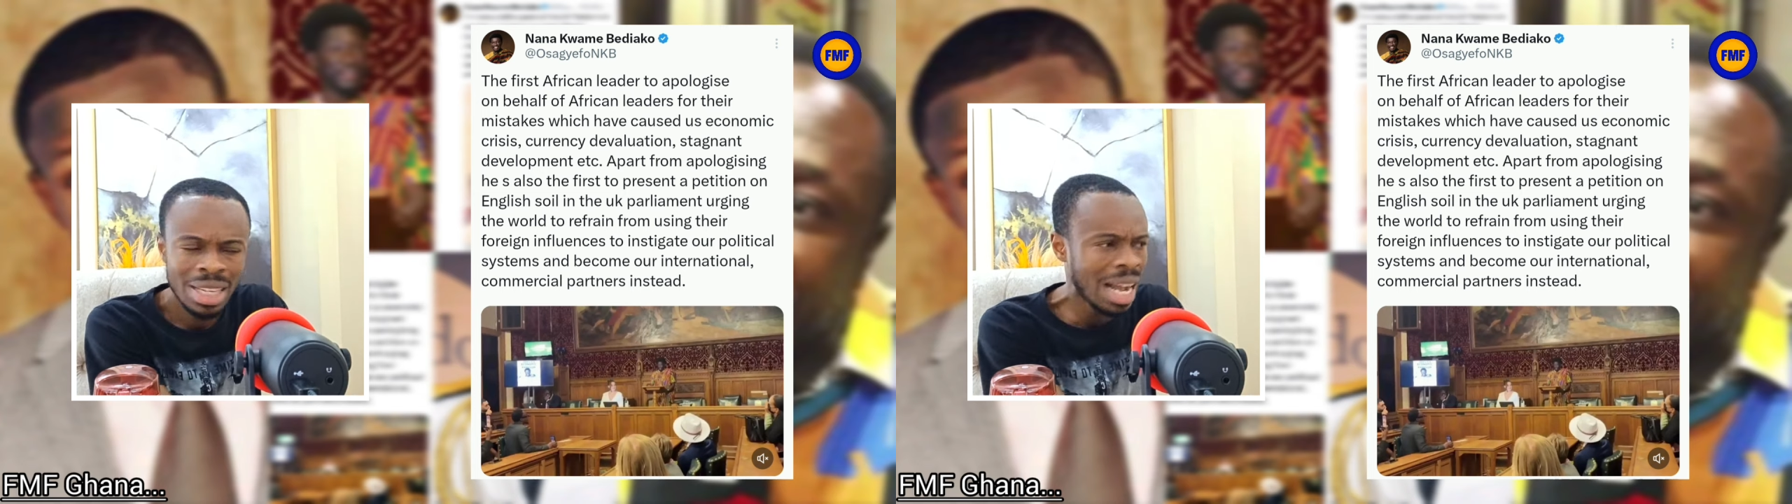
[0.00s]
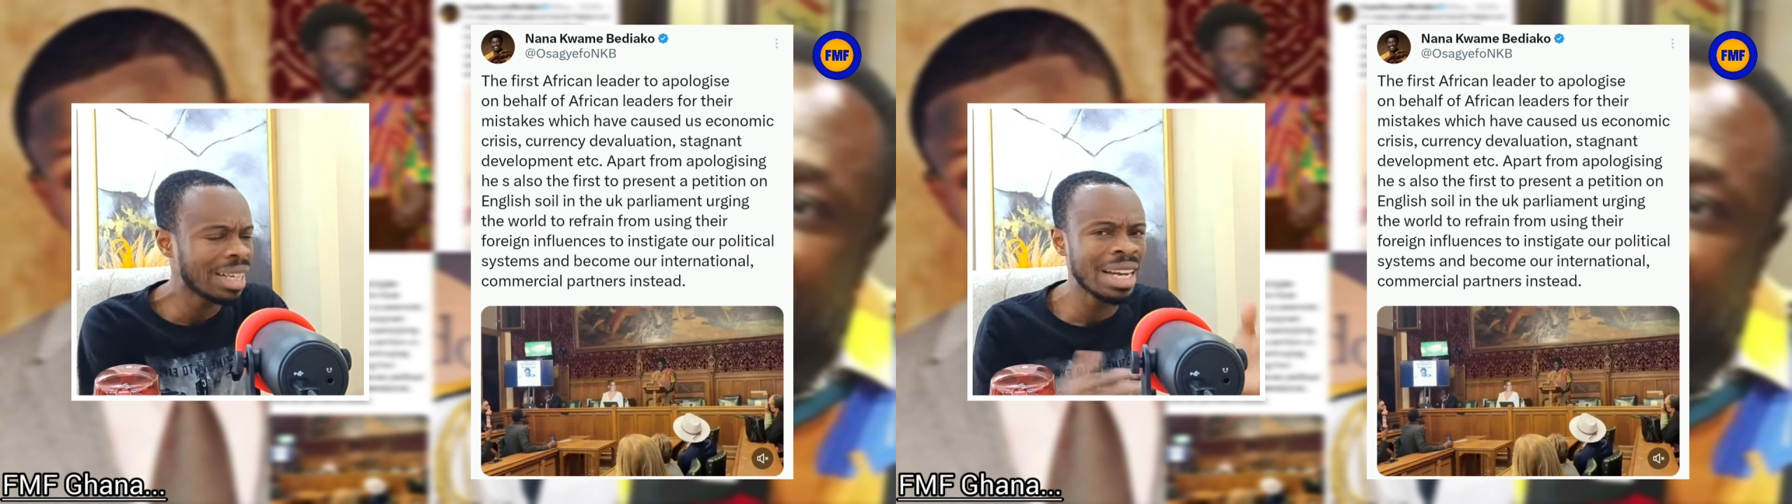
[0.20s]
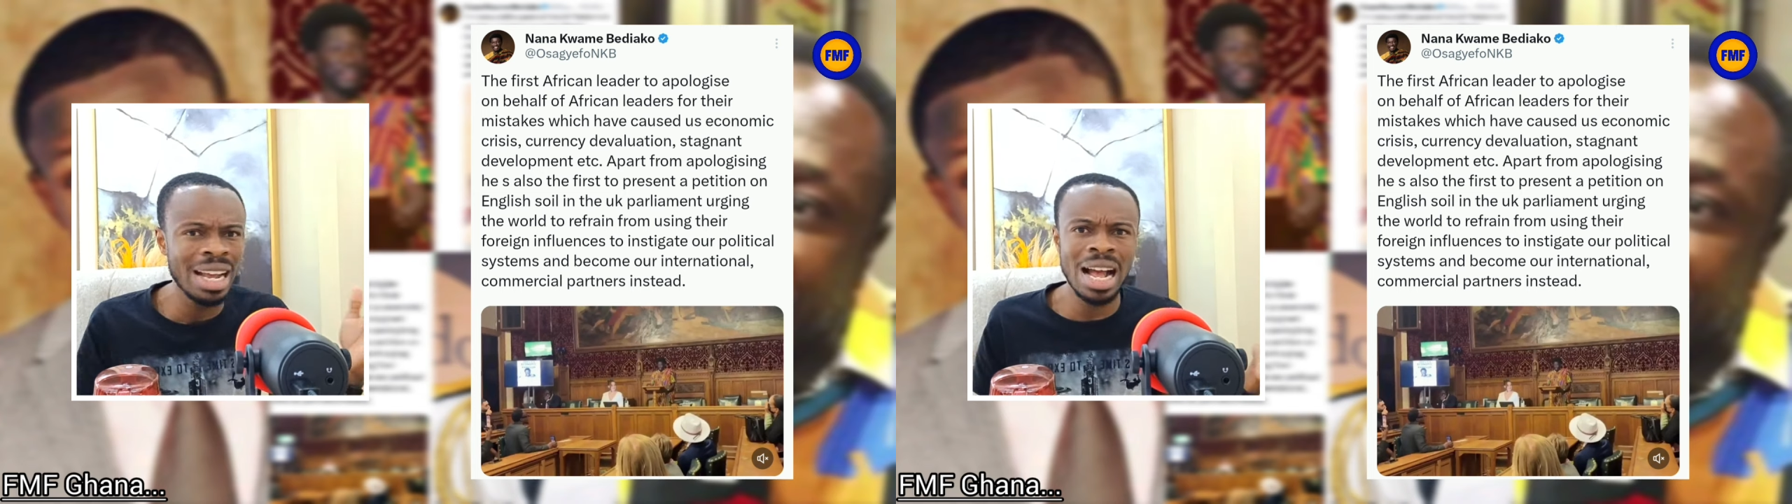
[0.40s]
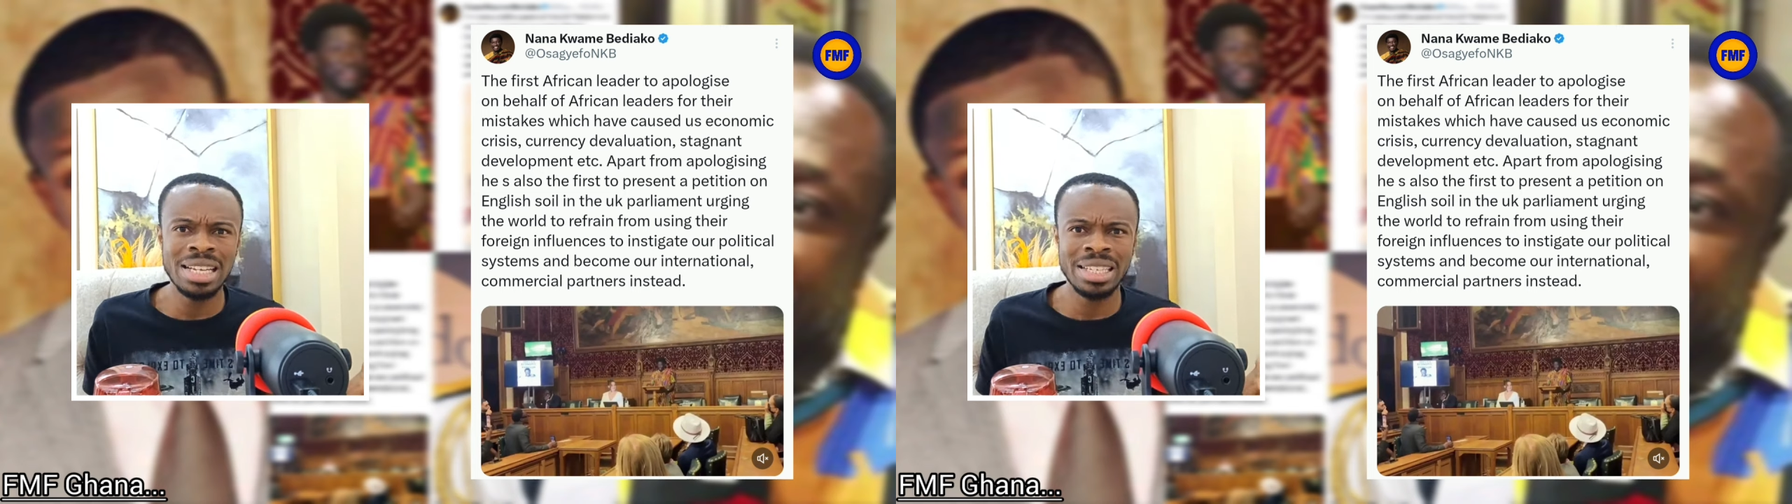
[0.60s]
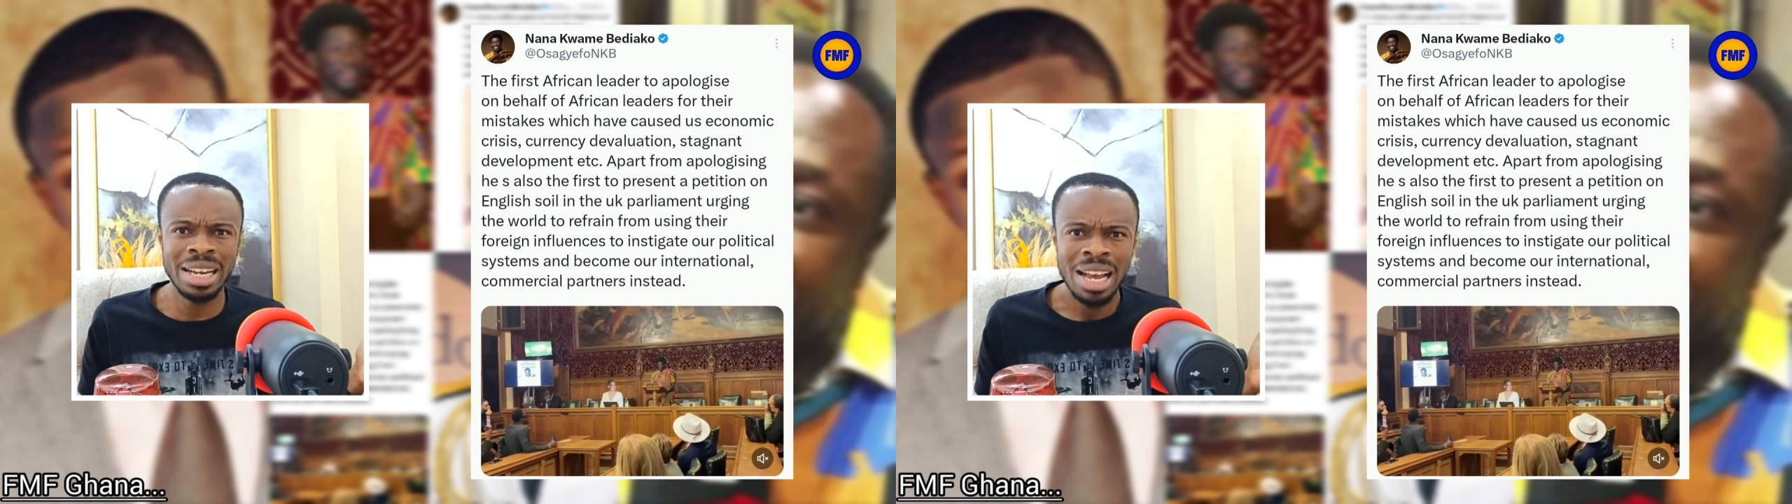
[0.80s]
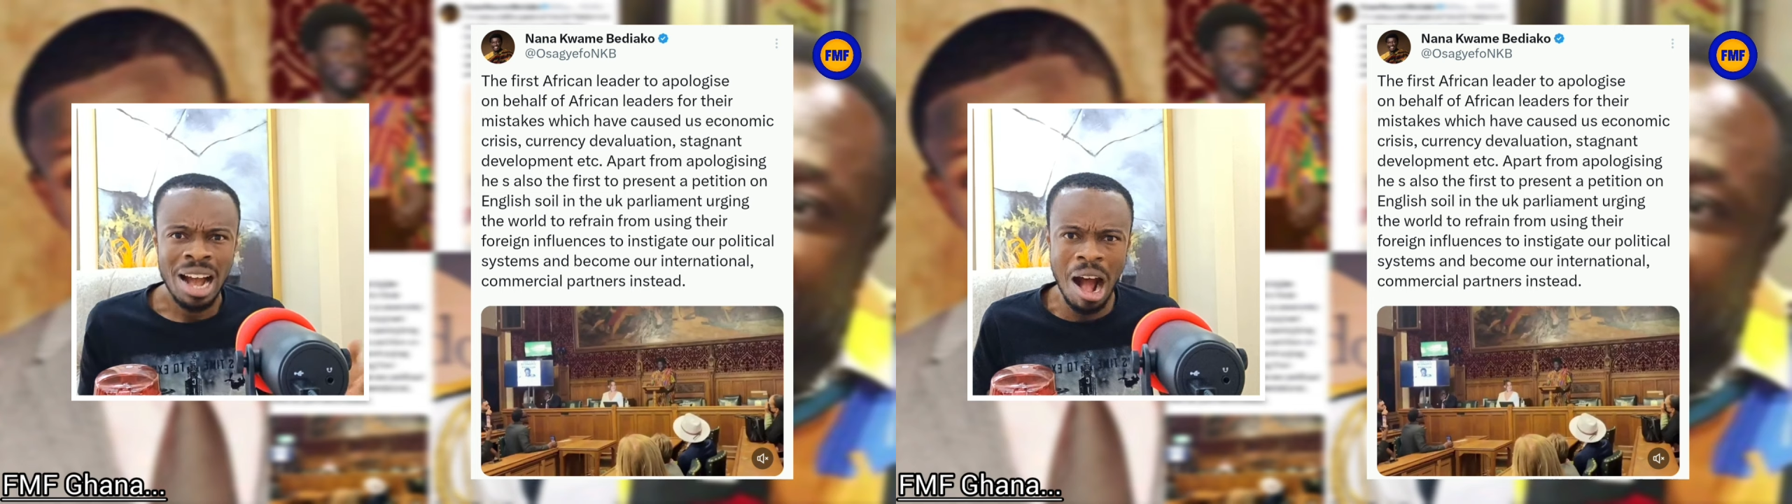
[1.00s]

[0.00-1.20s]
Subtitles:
Adenya say,